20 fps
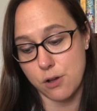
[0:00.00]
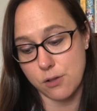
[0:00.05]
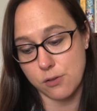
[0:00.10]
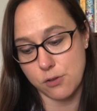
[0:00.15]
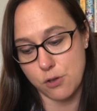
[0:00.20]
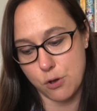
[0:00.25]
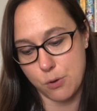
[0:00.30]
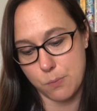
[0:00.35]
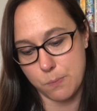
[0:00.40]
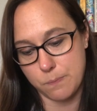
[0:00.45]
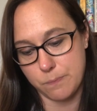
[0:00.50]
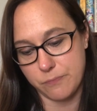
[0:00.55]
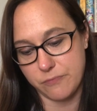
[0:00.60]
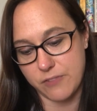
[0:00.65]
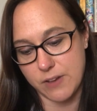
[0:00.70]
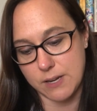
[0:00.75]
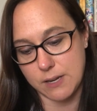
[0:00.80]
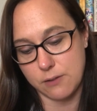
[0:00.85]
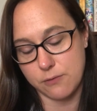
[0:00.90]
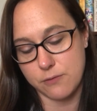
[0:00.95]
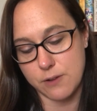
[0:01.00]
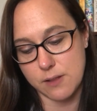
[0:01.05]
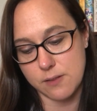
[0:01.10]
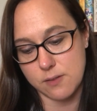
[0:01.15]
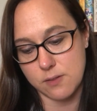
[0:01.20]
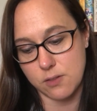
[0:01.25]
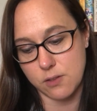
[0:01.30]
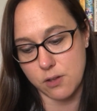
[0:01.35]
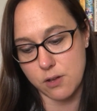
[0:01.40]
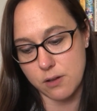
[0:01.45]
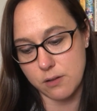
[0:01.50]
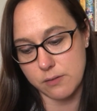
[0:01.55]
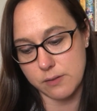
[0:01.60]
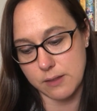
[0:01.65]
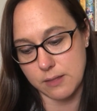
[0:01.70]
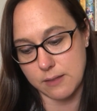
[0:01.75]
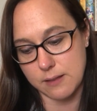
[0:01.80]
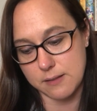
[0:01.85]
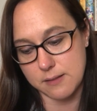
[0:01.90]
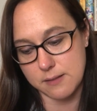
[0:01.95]
calls home, finding friends in the
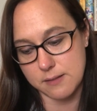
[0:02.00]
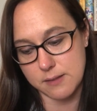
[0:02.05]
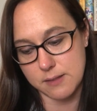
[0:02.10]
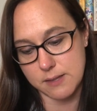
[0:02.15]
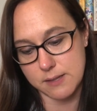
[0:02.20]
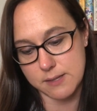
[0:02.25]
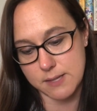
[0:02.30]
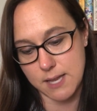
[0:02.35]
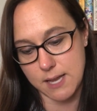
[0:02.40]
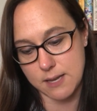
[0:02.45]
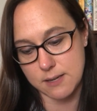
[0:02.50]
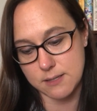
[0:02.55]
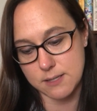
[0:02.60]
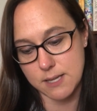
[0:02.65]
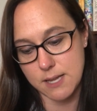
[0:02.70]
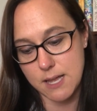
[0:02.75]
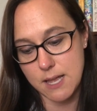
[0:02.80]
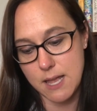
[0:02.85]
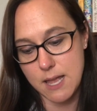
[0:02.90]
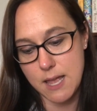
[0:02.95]
gulls and lessons in the sand.